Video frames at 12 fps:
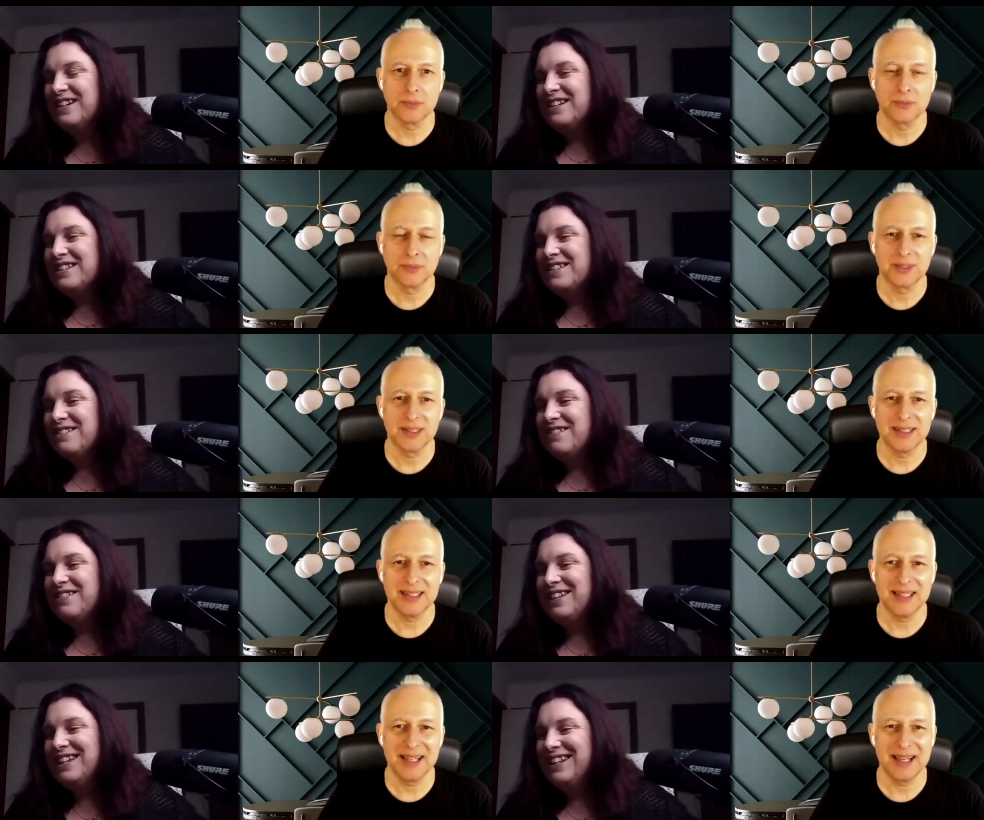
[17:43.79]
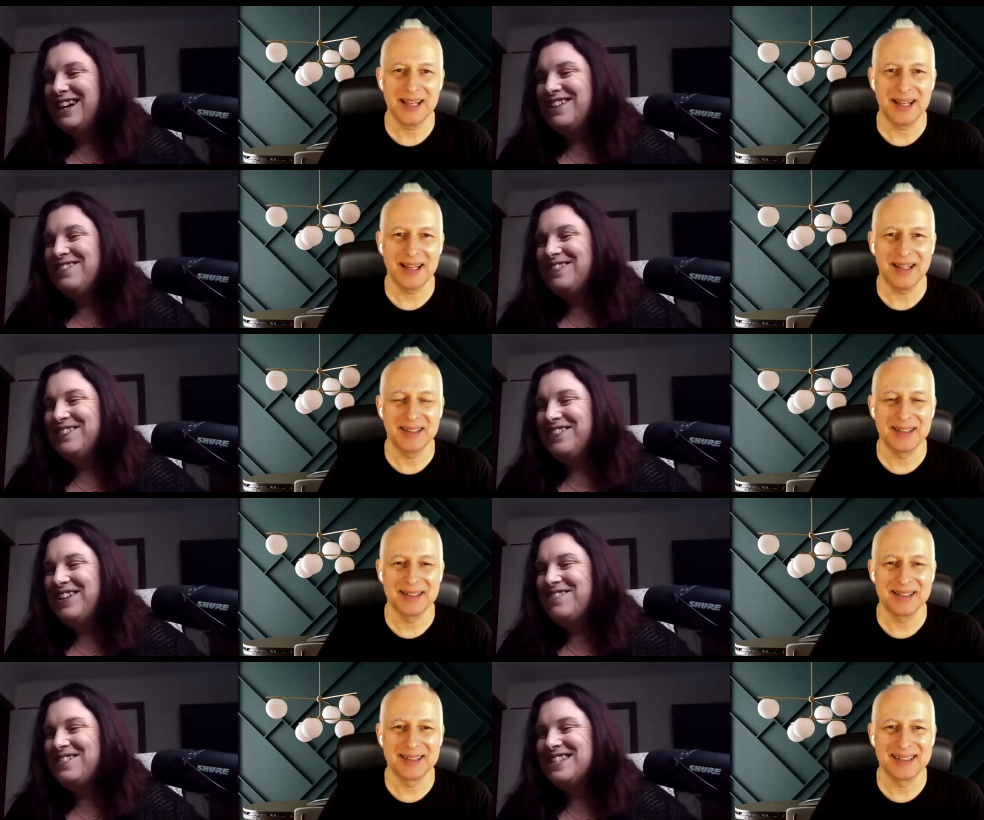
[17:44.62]
Speaker 1: So, yeah. life,
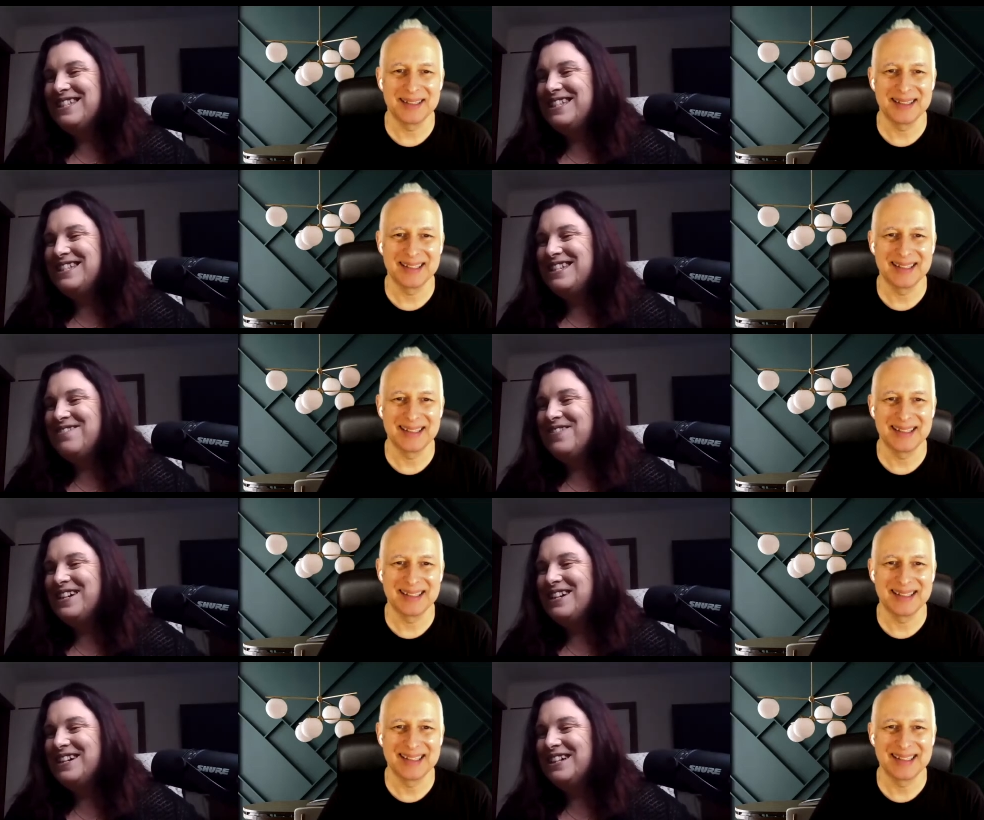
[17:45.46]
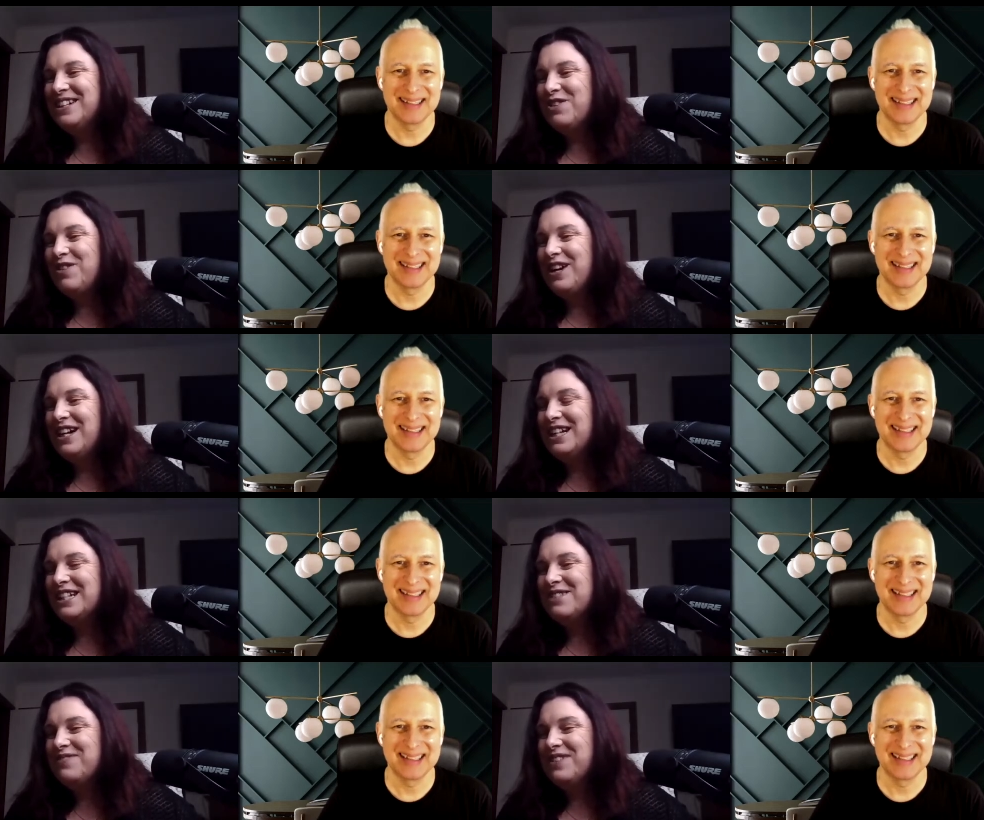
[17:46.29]
life is never
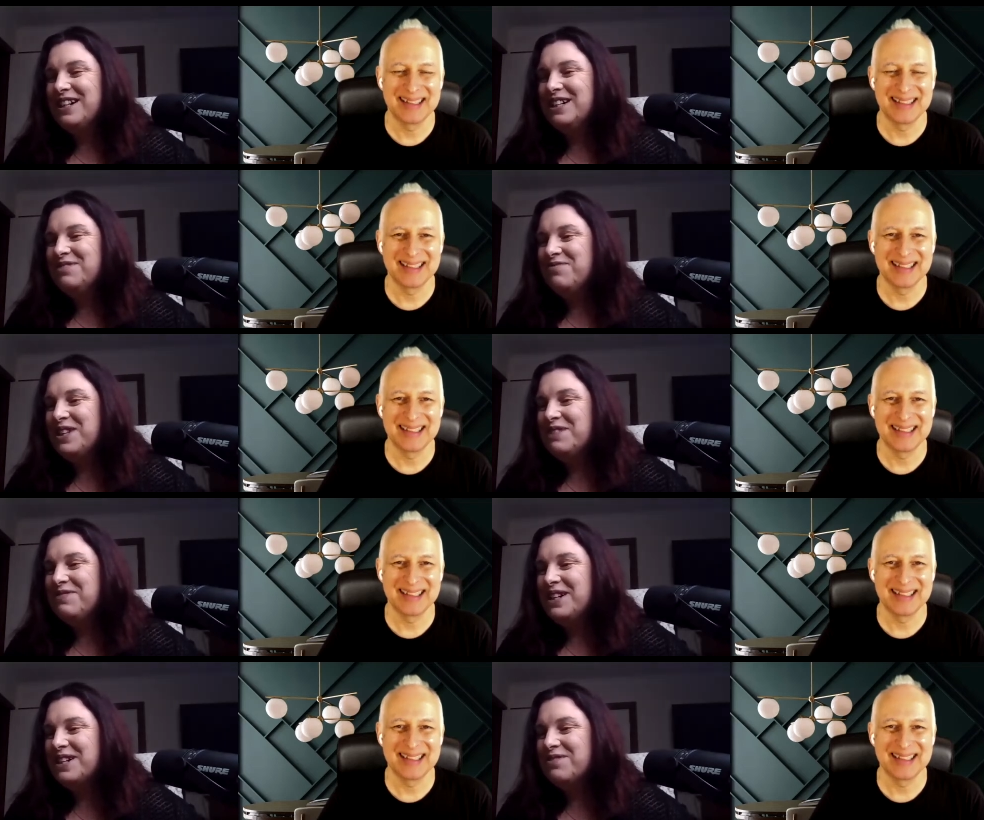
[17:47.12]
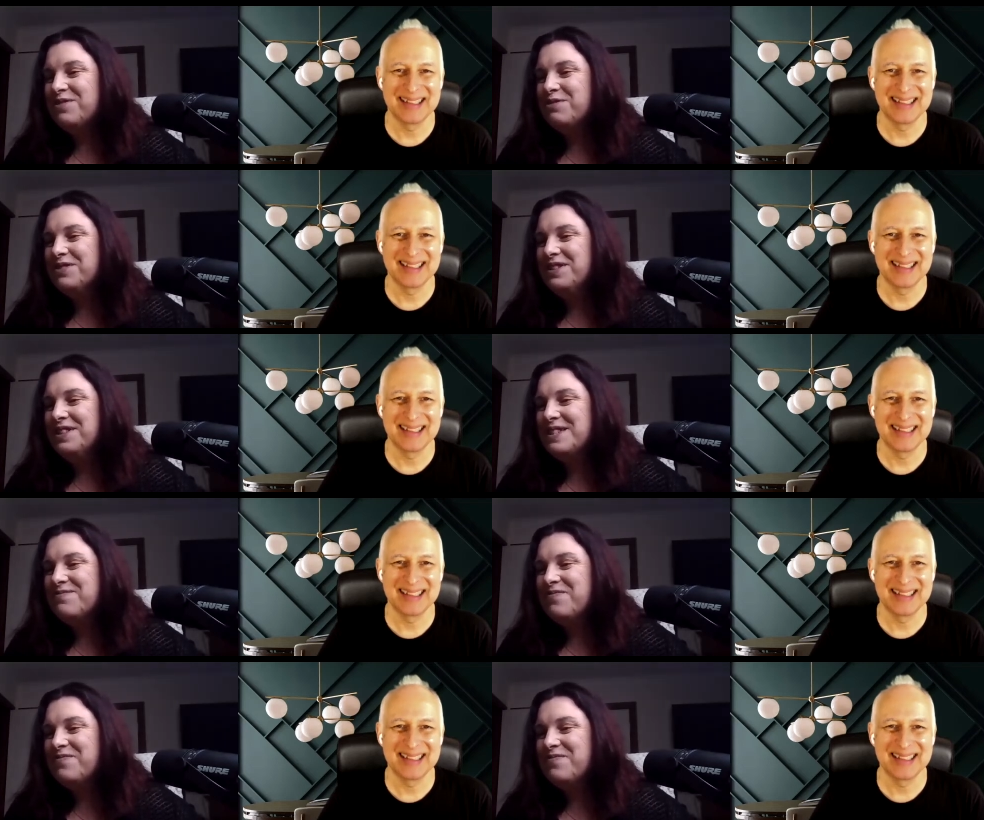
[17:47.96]
quiet in my, my part of the woods.